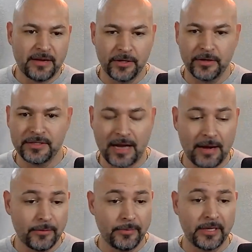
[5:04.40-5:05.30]
having a good
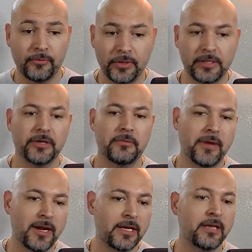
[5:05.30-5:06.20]
time. They were making really good
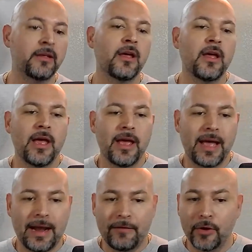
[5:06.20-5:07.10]
money.
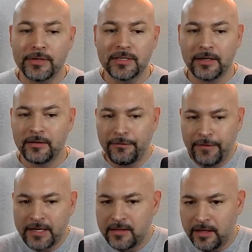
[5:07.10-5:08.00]
And I've always liked to
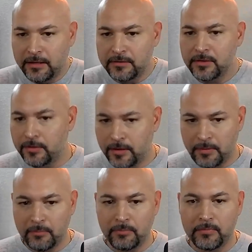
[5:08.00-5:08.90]
fix things, you know what I
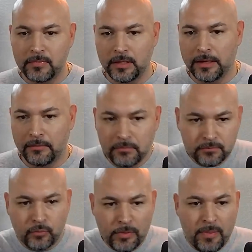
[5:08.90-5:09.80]
mean? Like
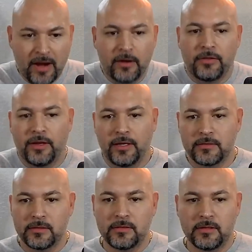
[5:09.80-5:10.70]
repair
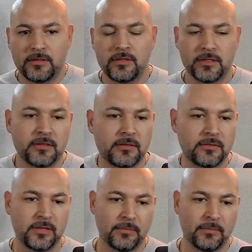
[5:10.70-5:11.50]
things. It's just